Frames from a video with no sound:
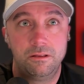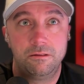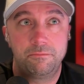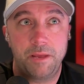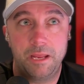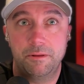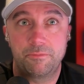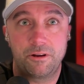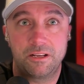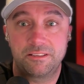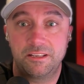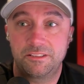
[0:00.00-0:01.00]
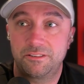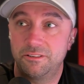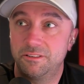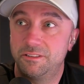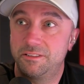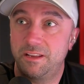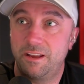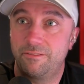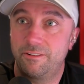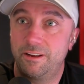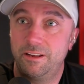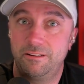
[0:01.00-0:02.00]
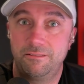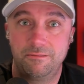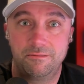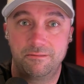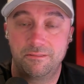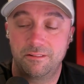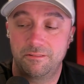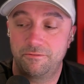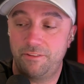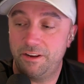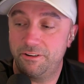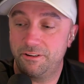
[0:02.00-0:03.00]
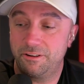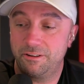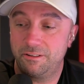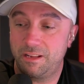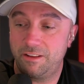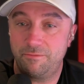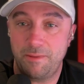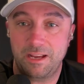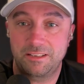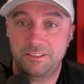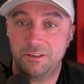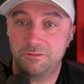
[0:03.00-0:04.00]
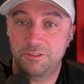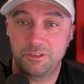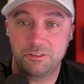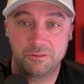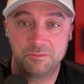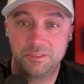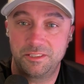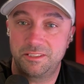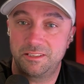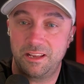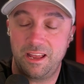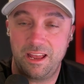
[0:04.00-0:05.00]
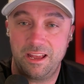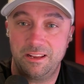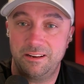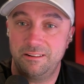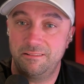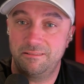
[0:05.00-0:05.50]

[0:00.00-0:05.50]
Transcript: payment processors, every vendor, I've maxed out terms, and